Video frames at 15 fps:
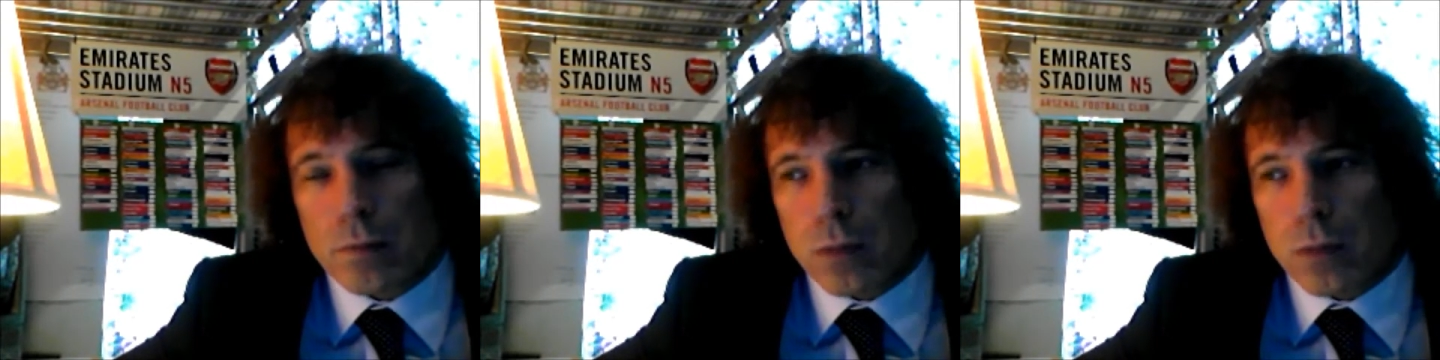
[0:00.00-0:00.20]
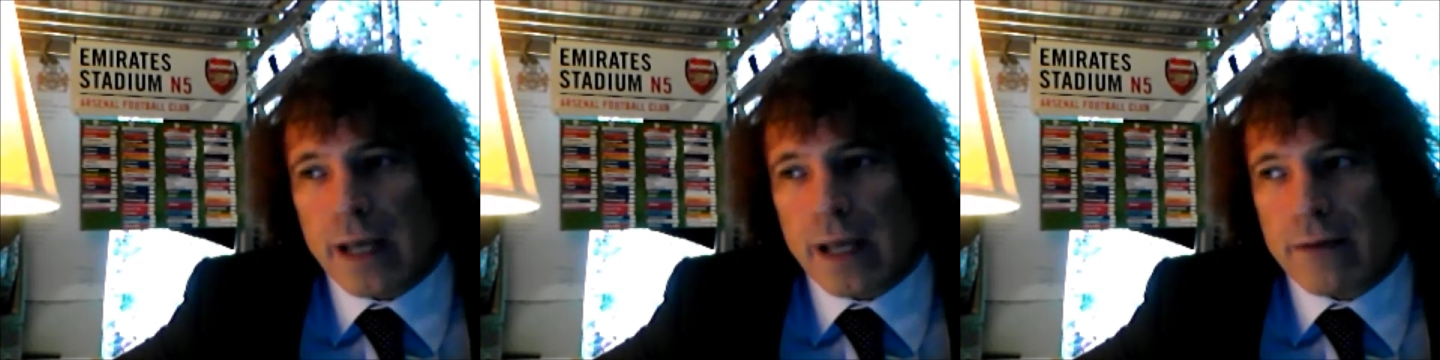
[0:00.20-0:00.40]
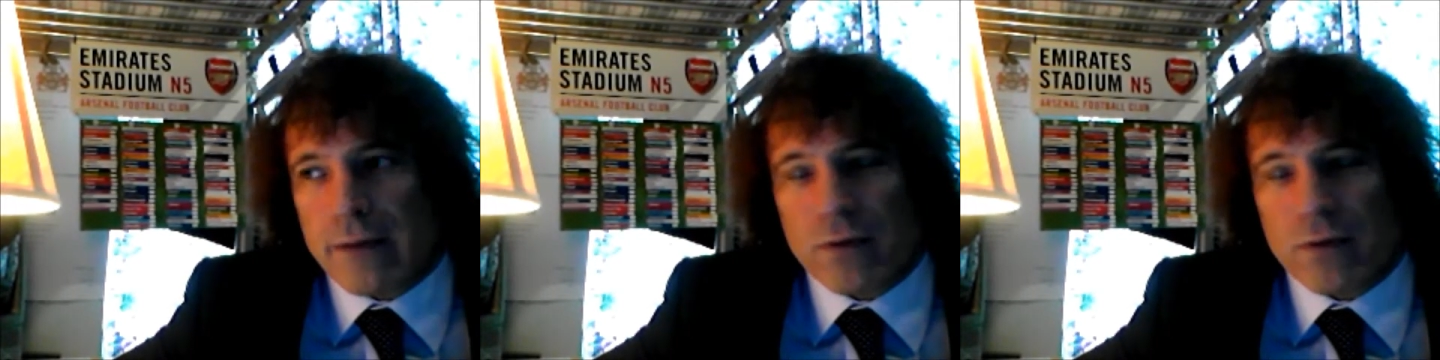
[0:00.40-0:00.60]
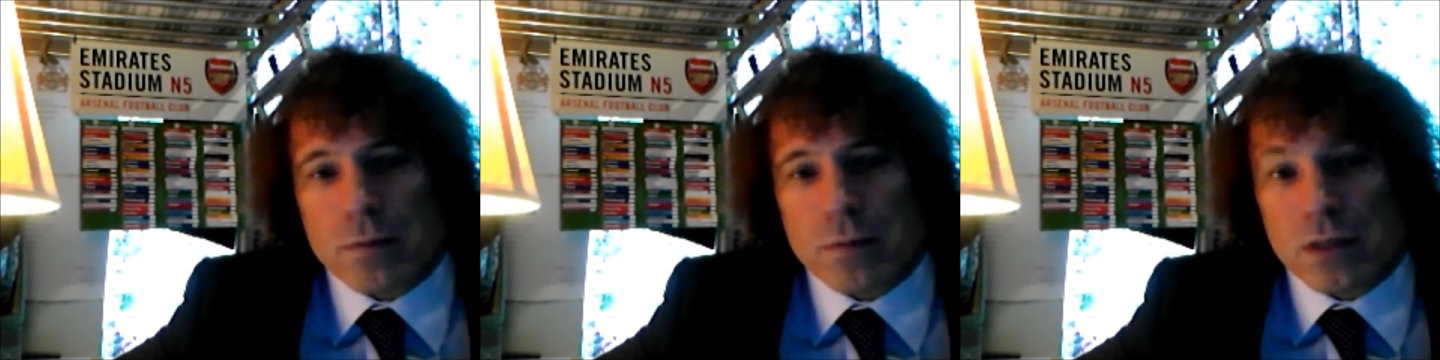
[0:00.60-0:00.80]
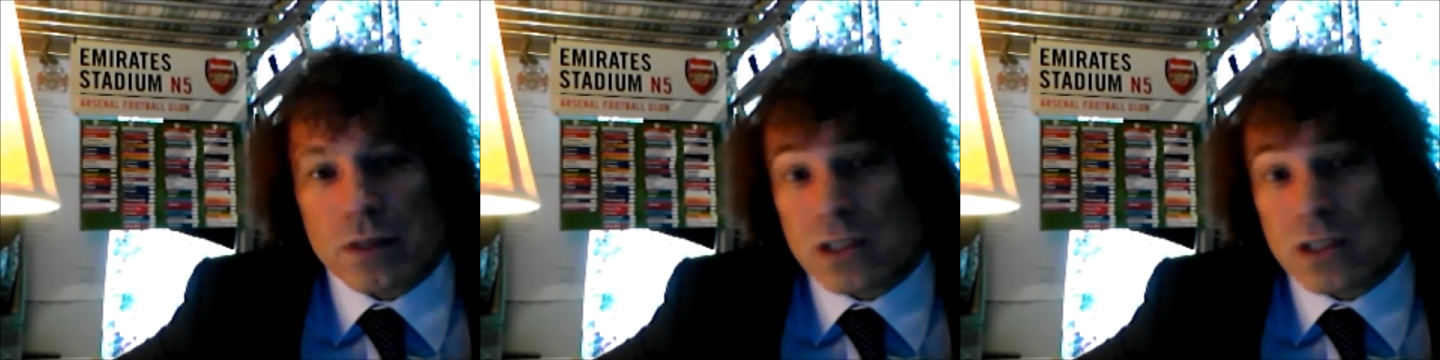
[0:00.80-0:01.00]
playing
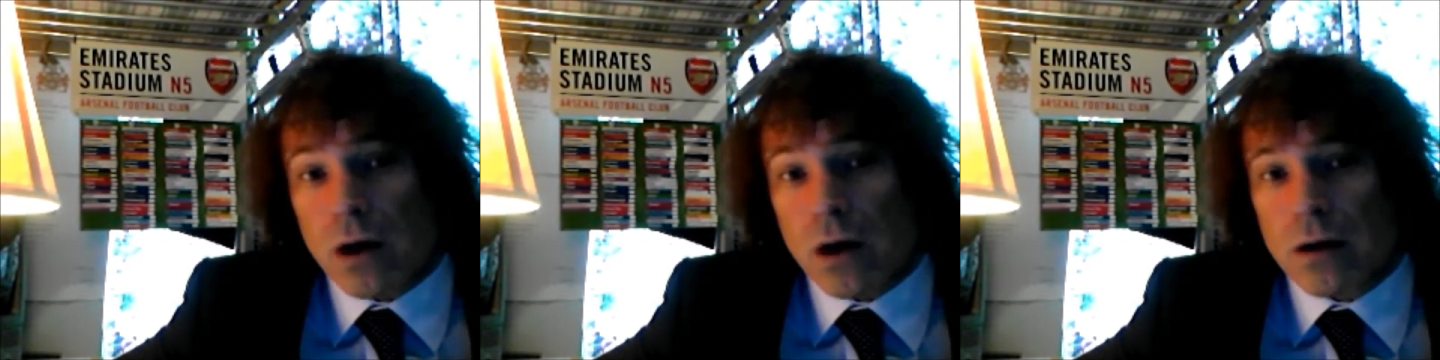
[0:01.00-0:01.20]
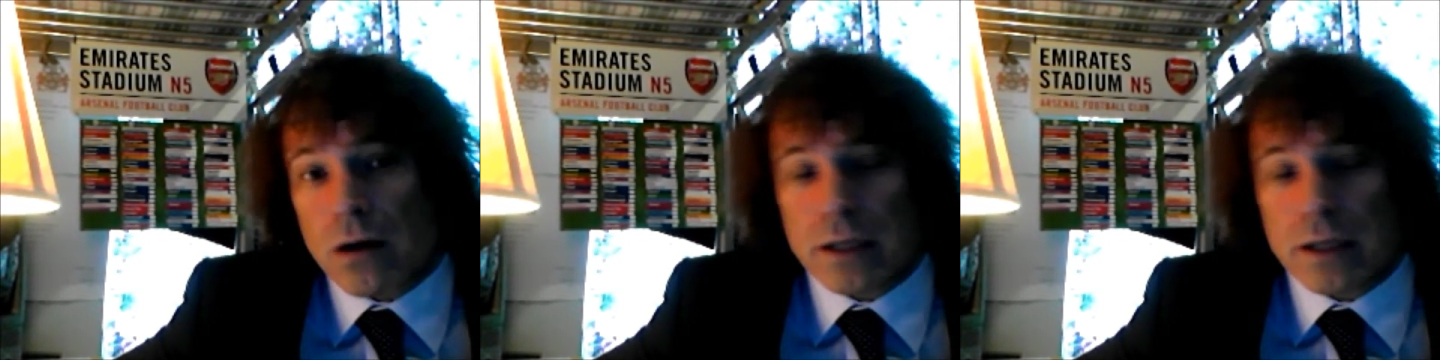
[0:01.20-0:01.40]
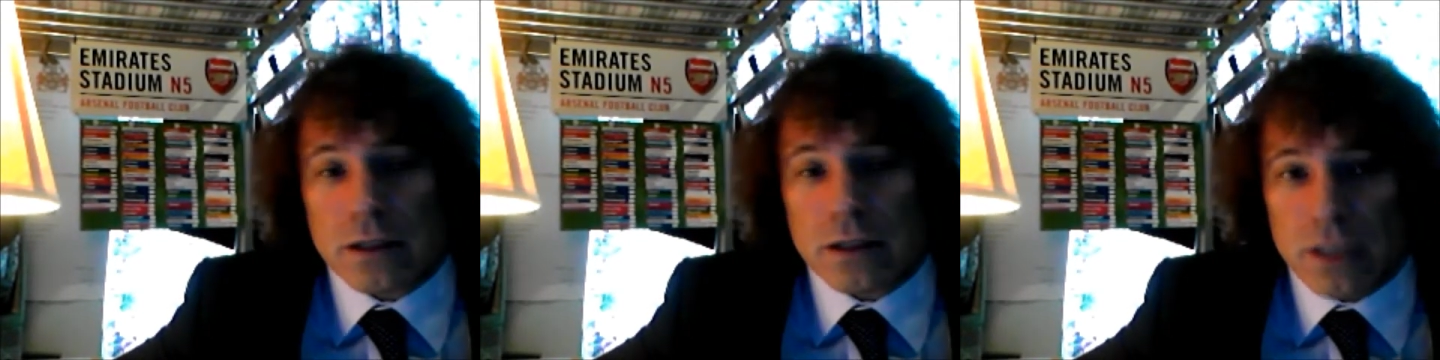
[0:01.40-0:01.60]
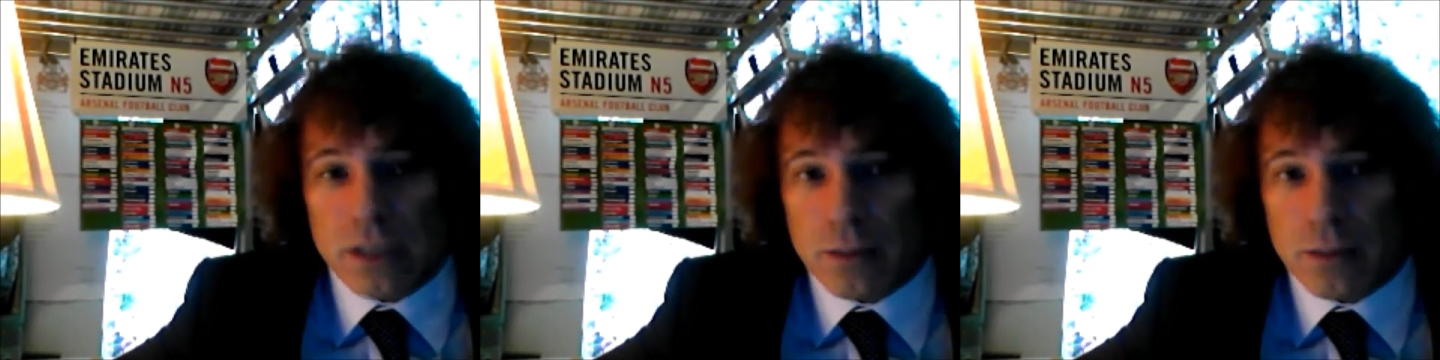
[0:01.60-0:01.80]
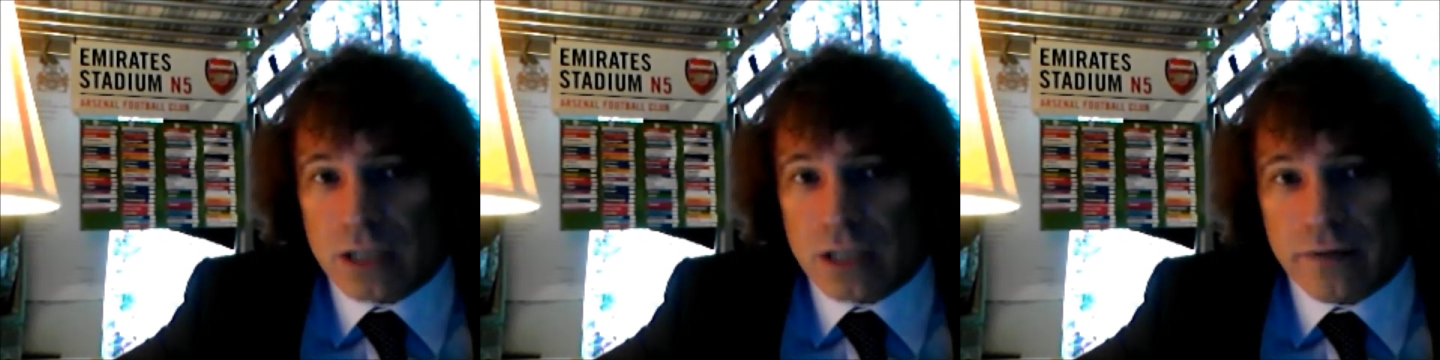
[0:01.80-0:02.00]
from the start in the
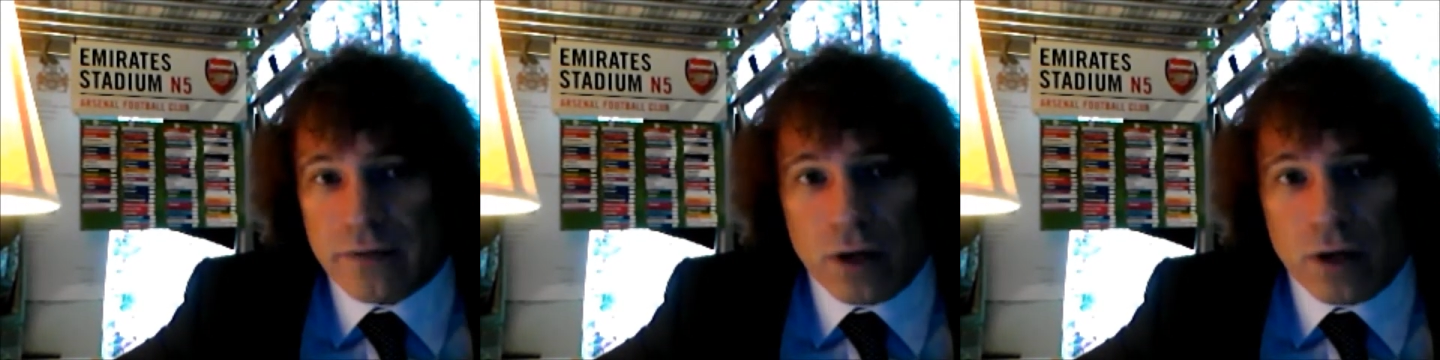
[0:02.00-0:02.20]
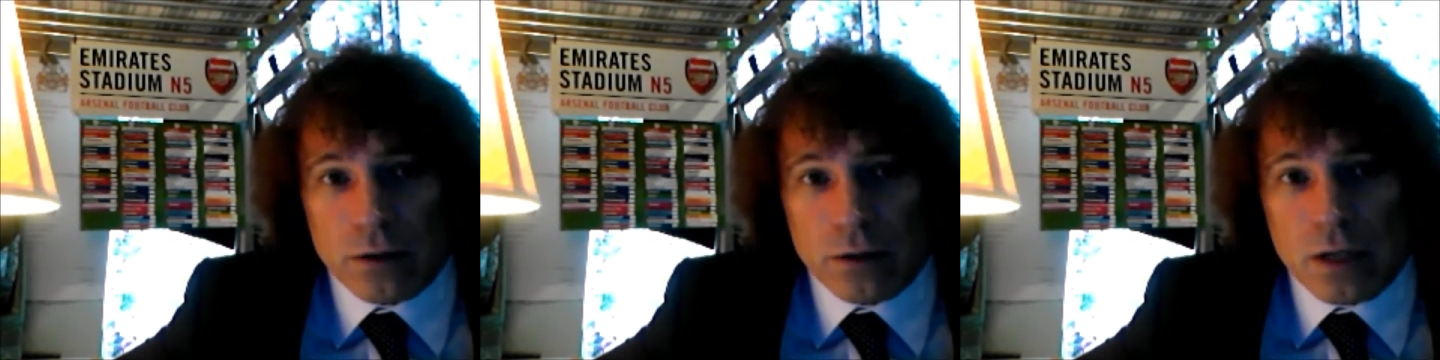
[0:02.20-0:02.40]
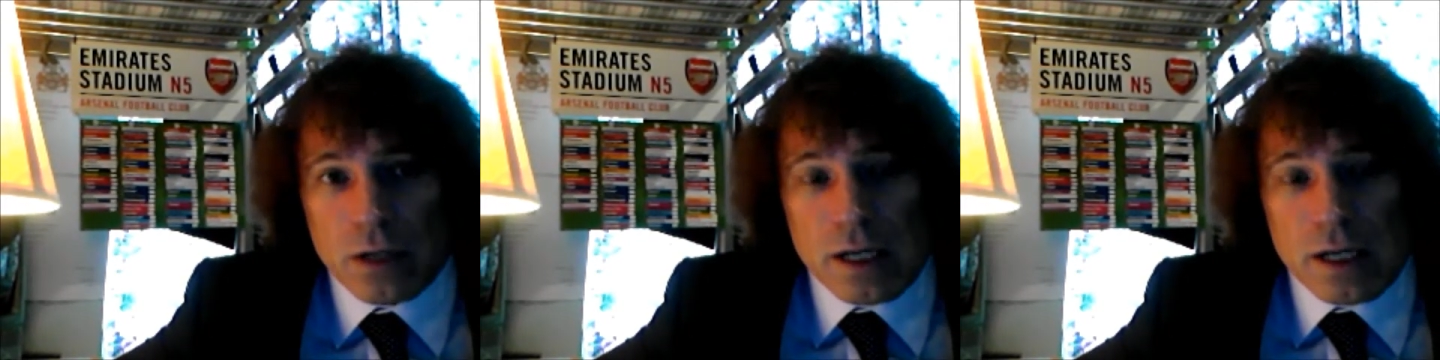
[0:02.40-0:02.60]
Champions League final.